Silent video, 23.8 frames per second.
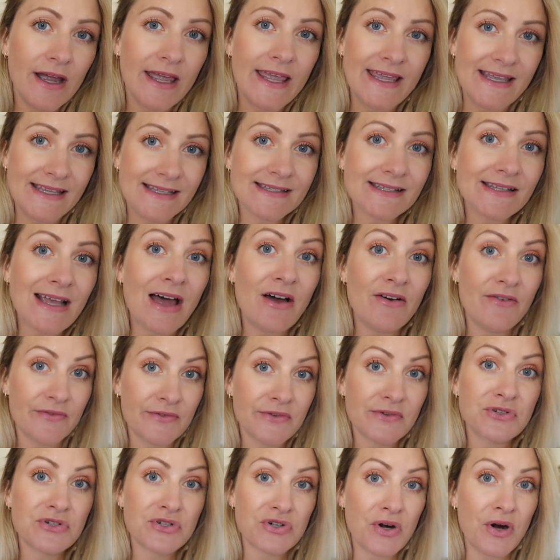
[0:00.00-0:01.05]
it's out of
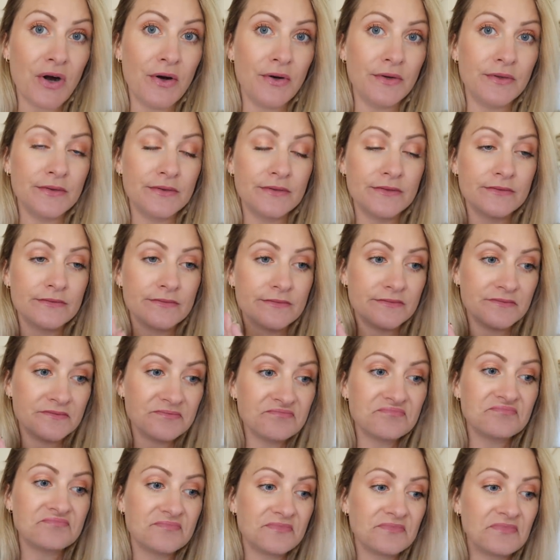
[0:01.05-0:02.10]
control.
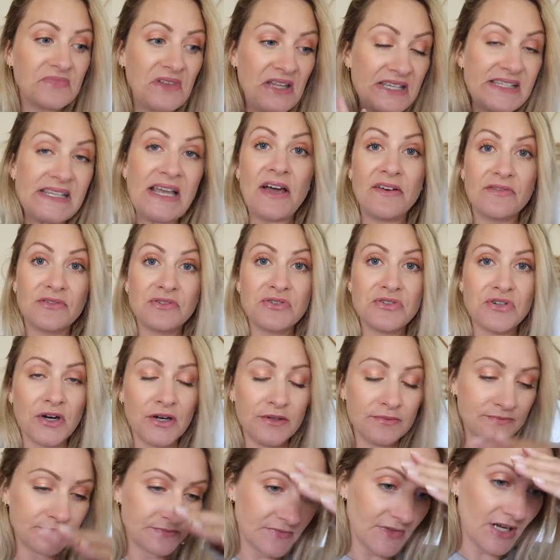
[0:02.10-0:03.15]
It's out of
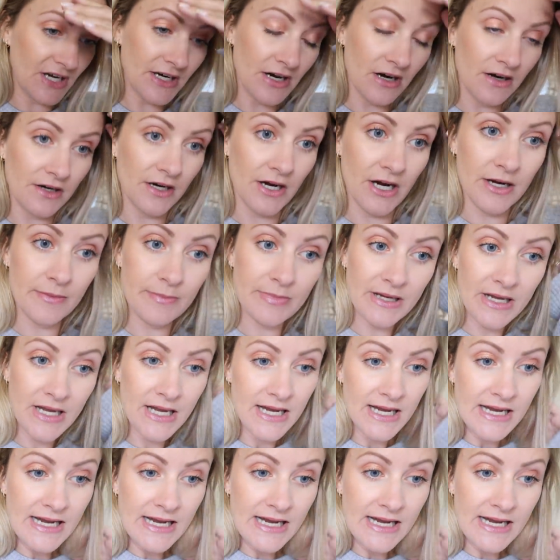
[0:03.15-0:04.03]
control. I can't cope.